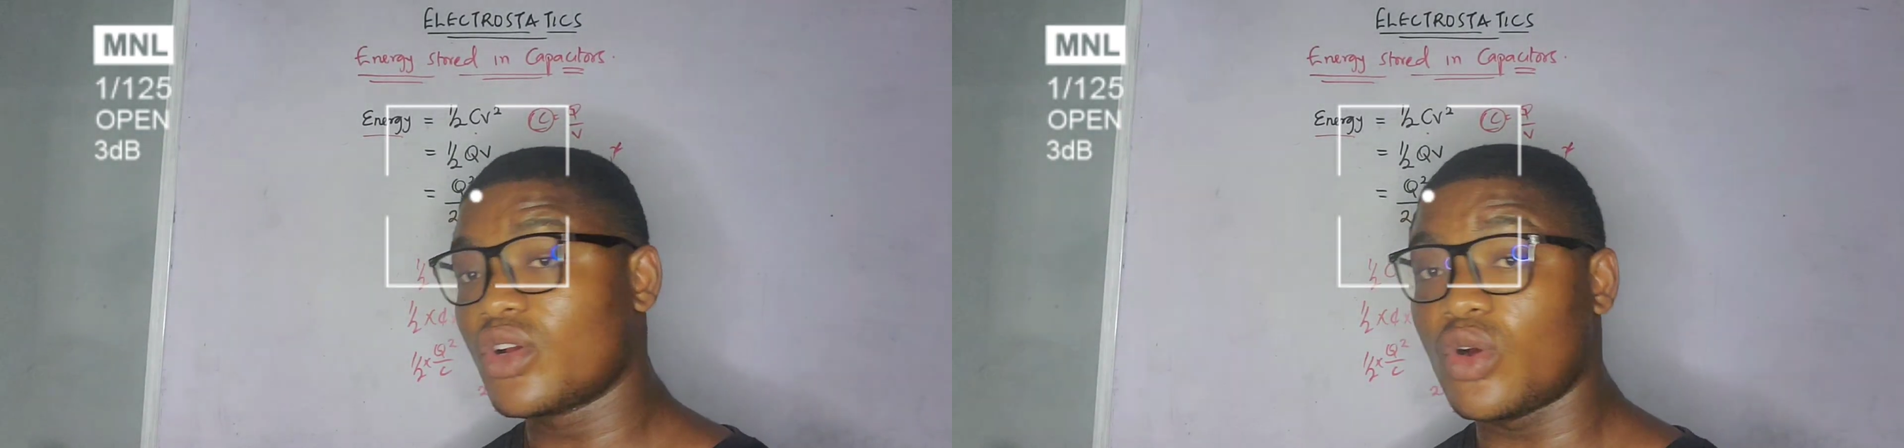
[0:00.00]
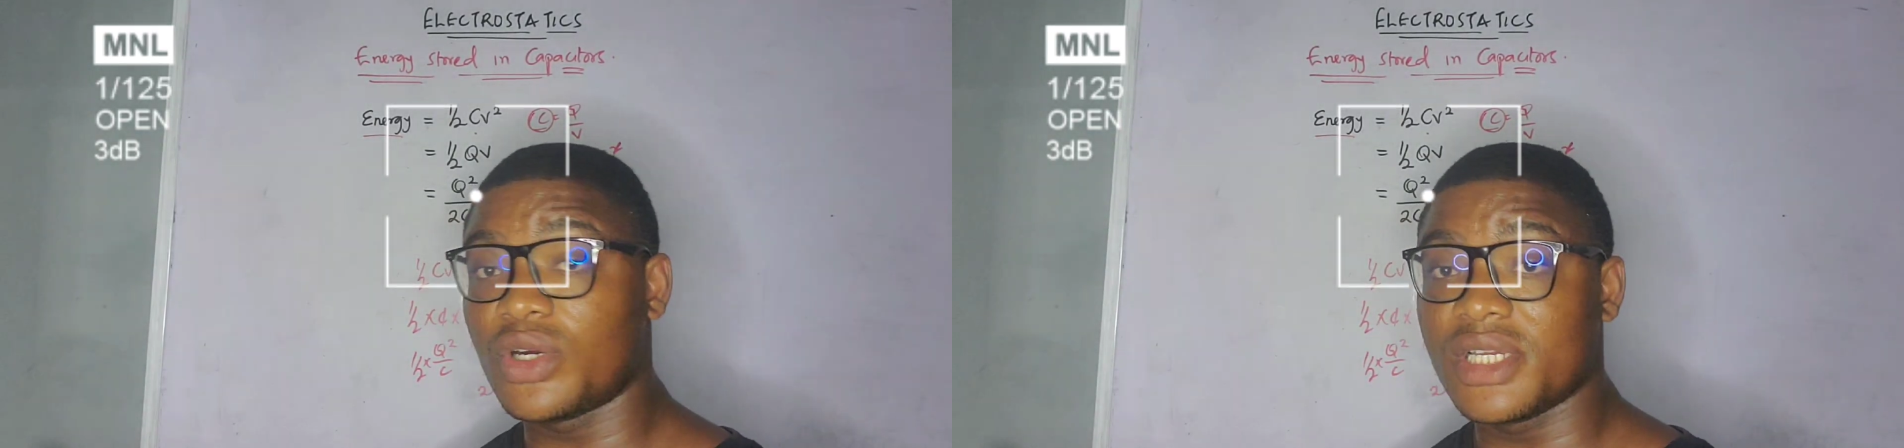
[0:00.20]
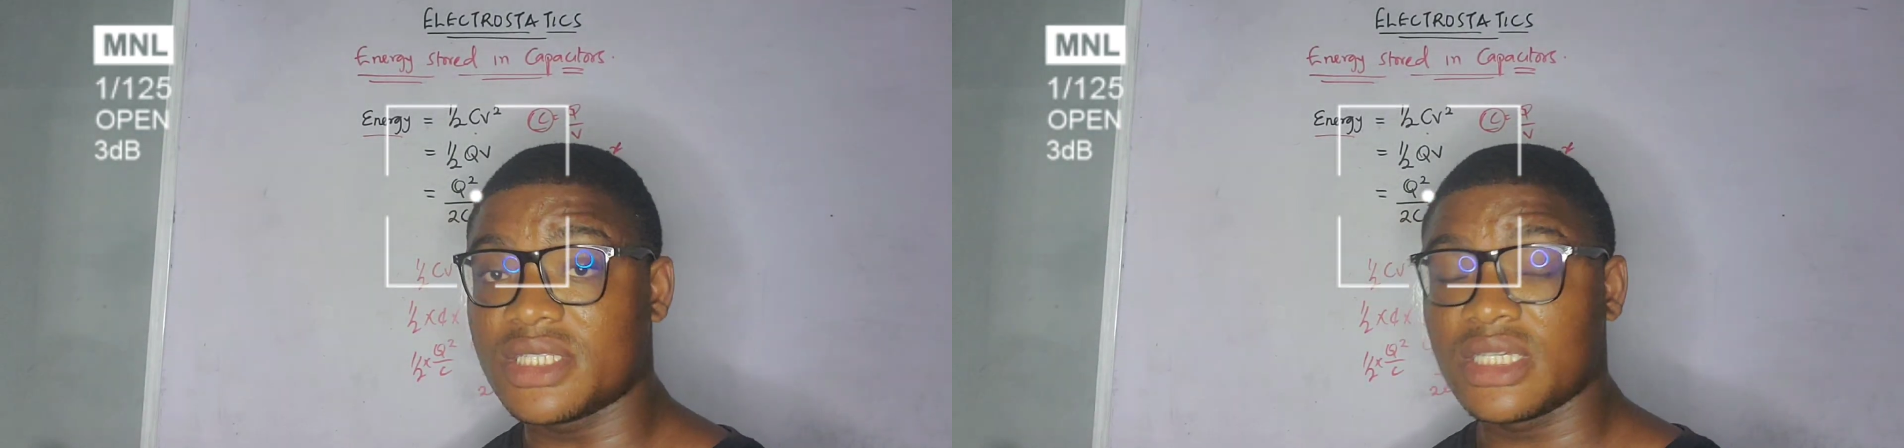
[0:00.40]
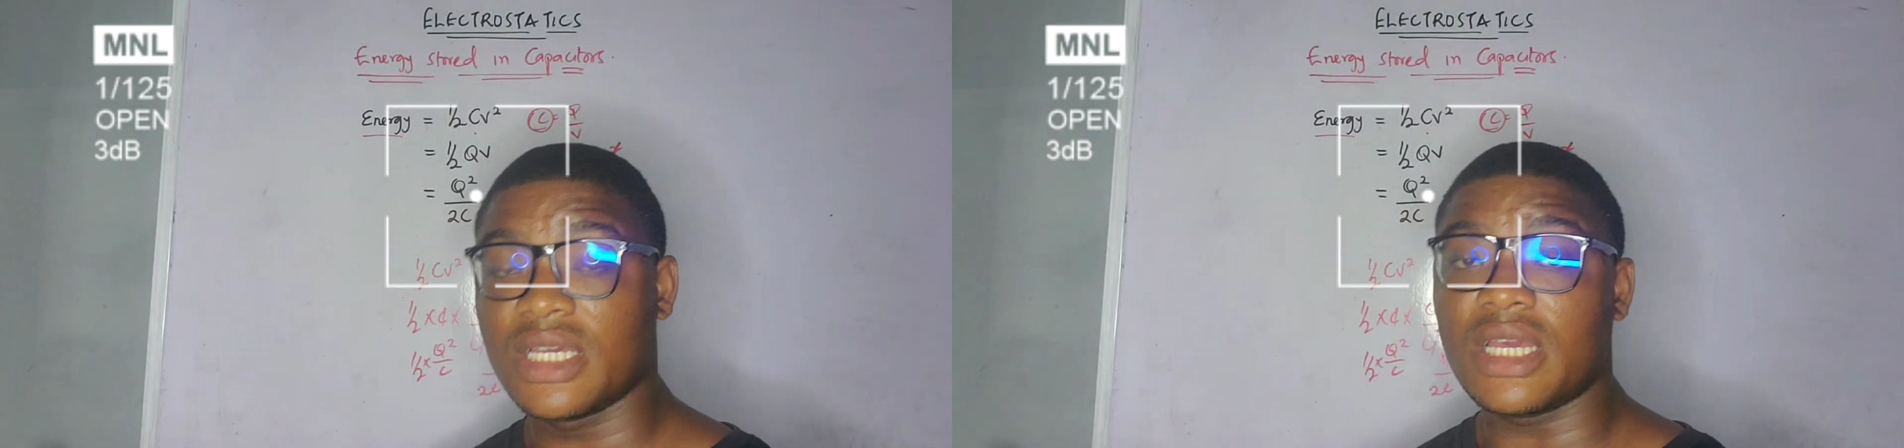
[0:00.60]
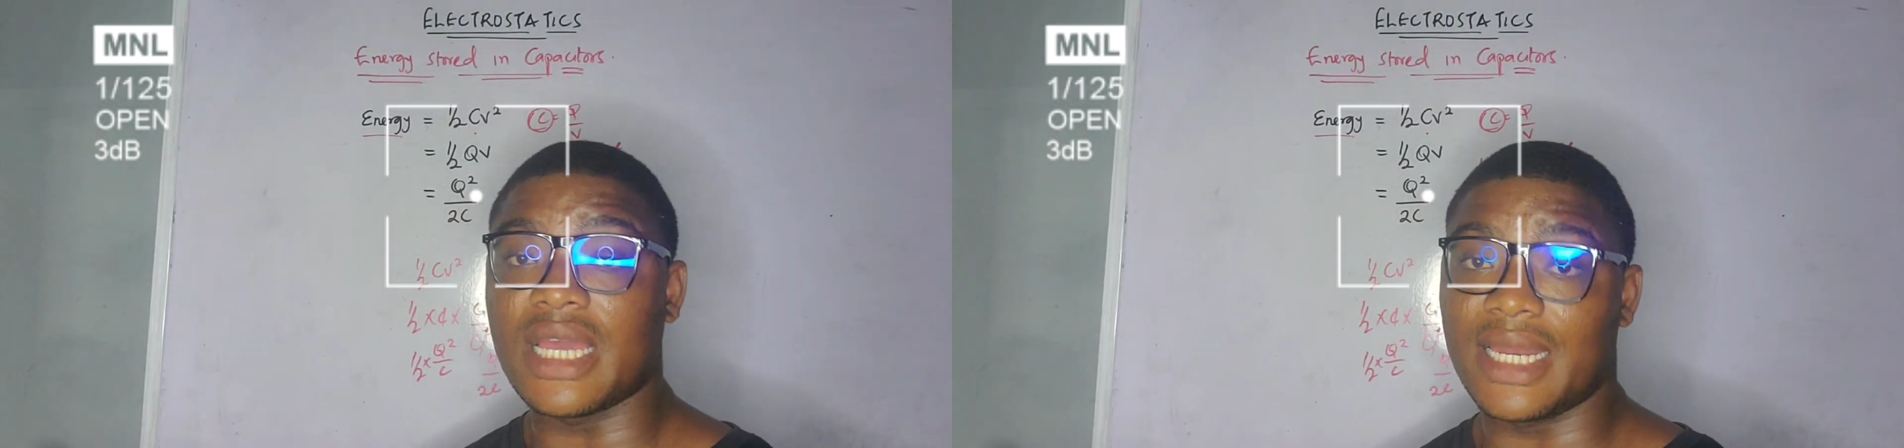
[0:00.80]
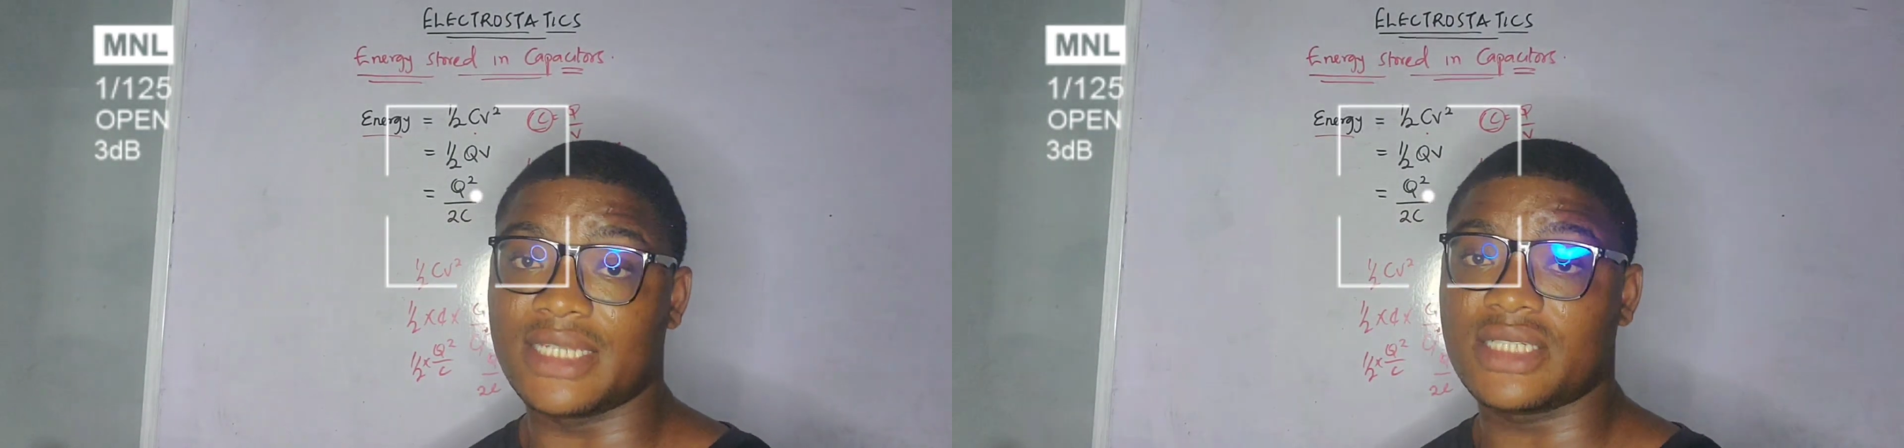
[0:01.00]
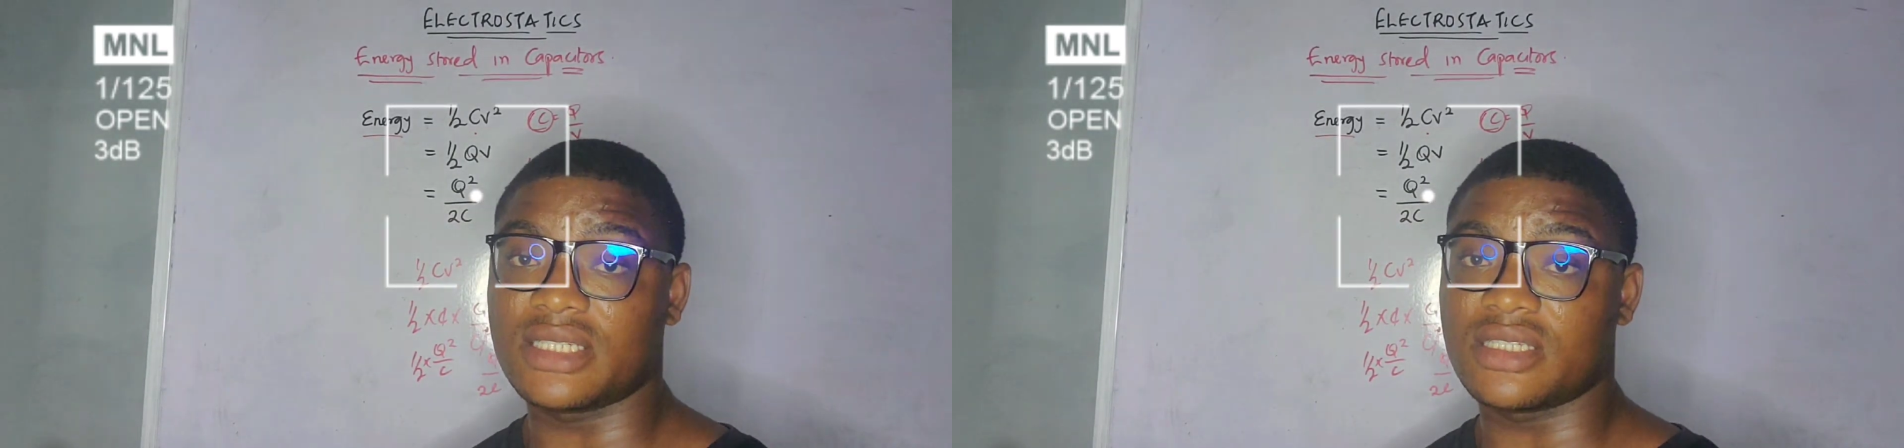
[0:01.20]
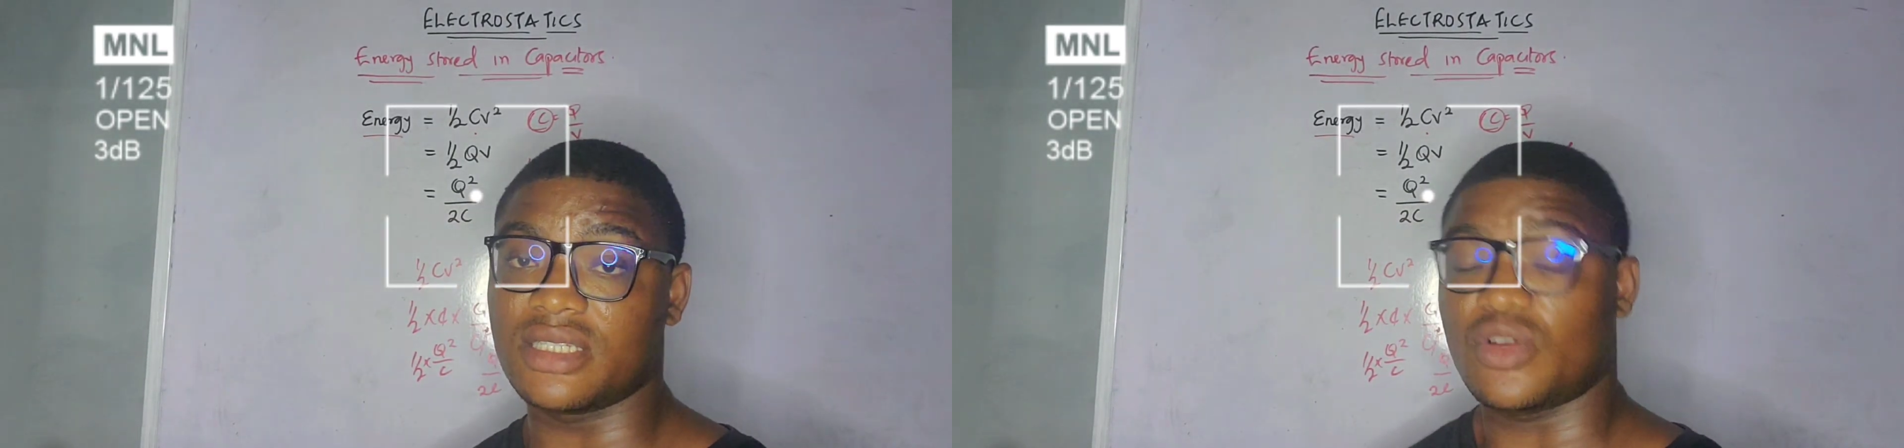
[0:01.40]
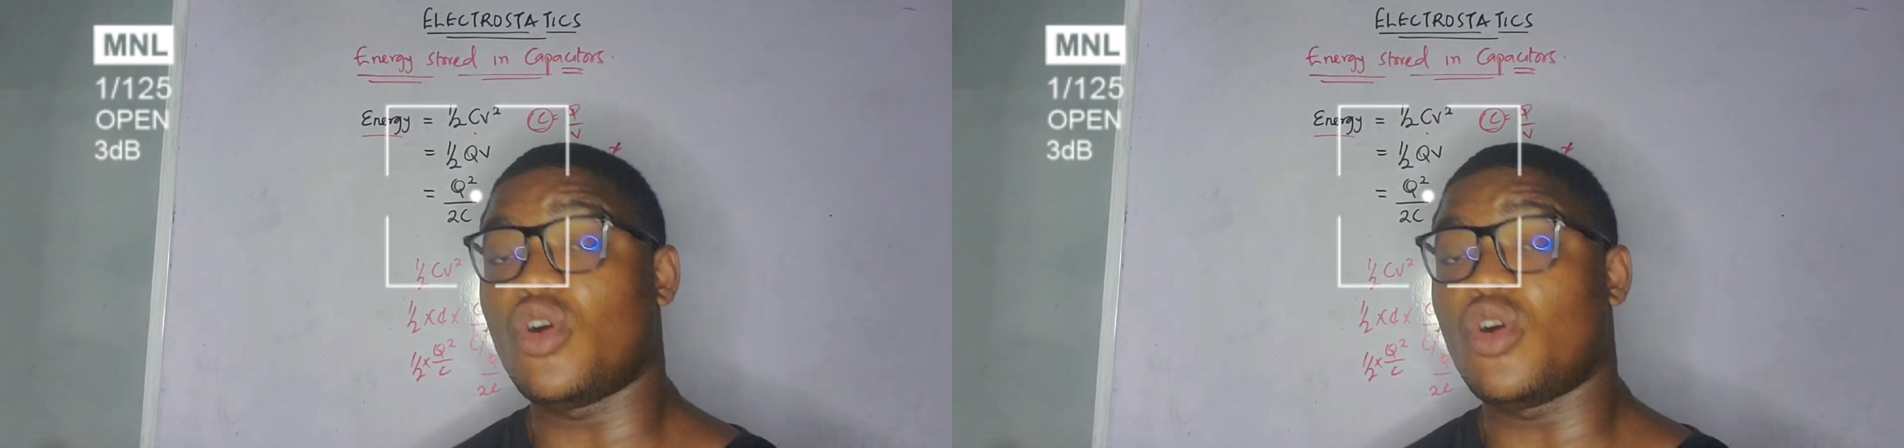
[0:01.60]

current electricity,